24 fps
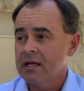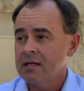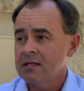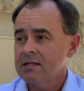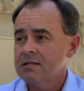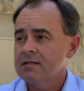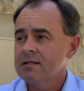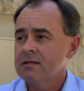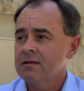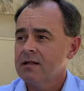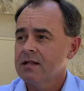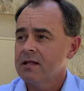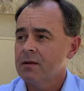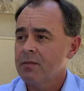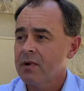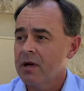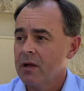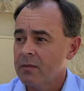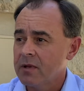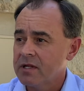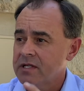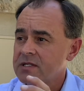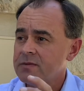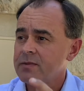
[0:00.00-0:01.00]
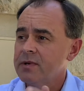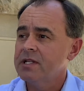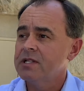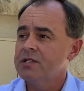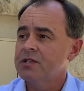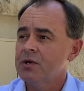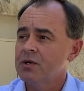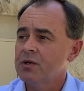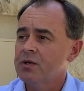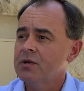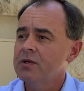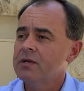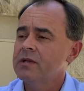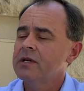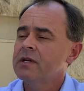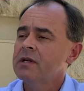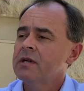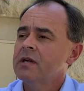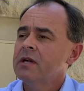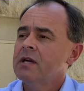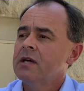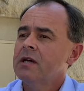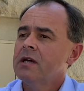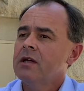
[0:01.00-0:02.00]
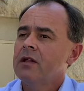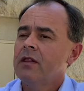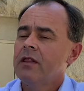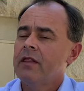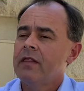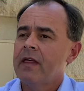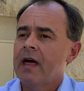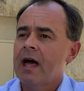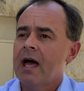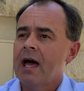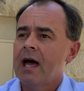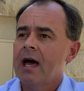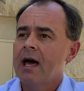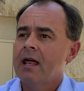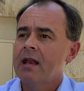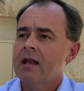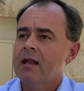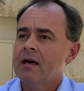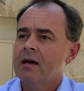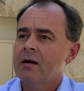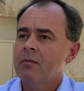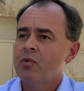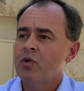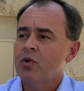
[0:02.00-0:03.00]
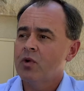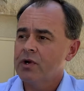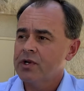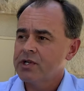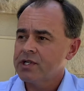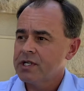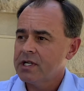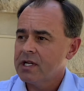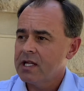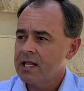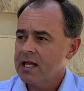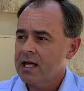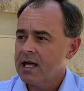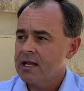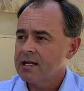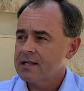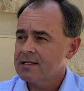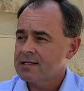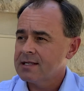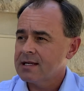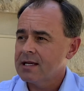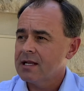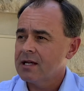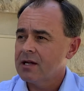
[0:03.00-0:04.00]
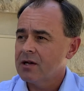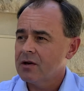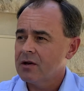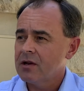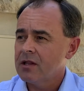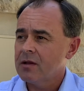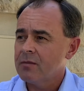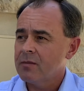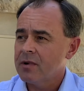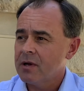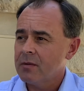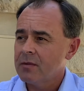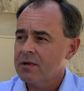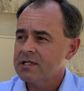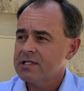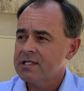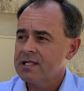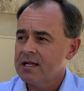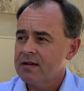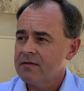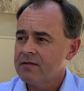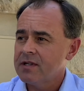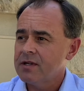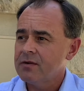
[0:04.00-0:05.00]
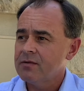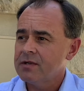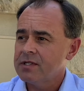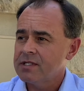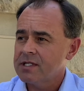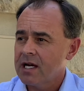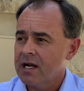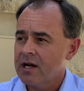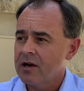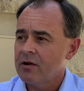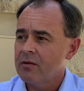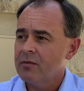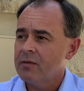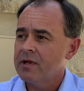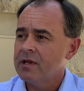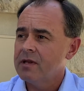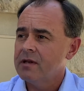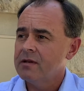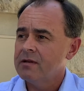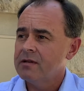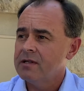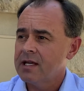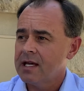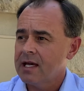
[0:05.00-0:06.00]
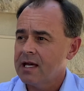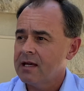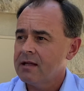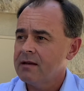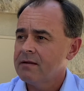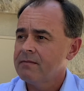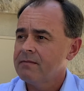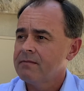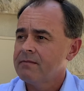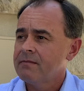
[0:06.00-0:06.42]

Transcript: that the public's been told, that a portion of that is going to go to the public safety retirement debt.